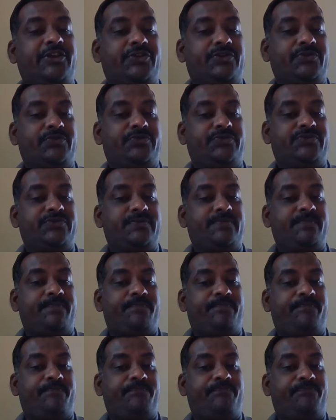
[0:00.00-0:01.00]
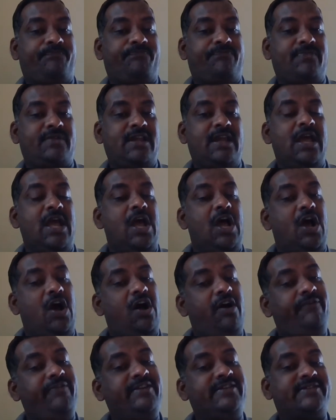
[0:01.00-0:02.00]
issues
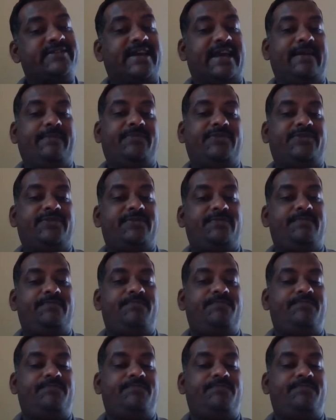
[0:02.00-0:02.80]
of his times.